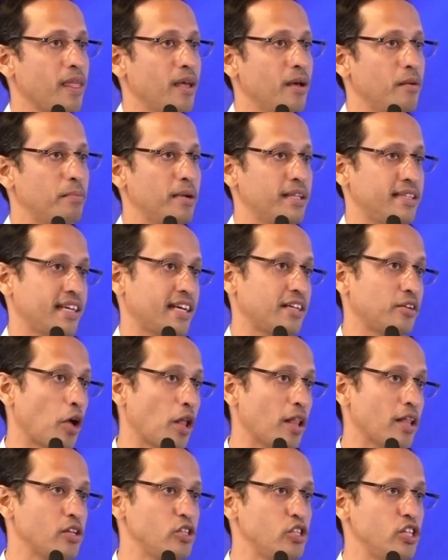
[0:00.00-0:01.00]
but
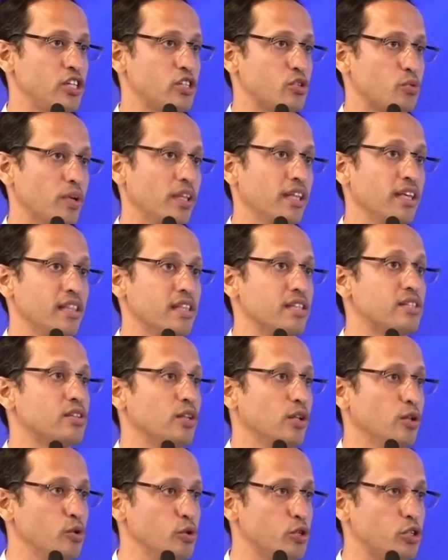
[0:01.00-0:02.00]
technology is really the
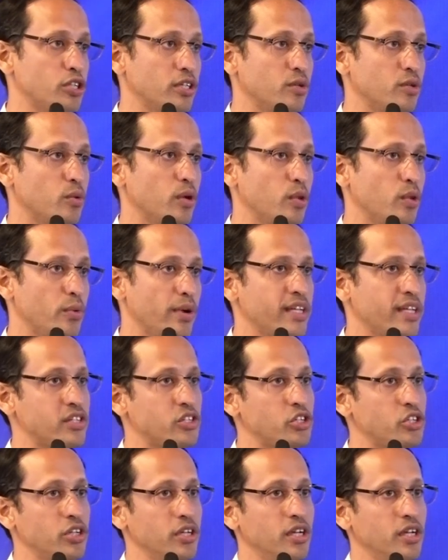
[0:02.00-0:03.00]
solution with which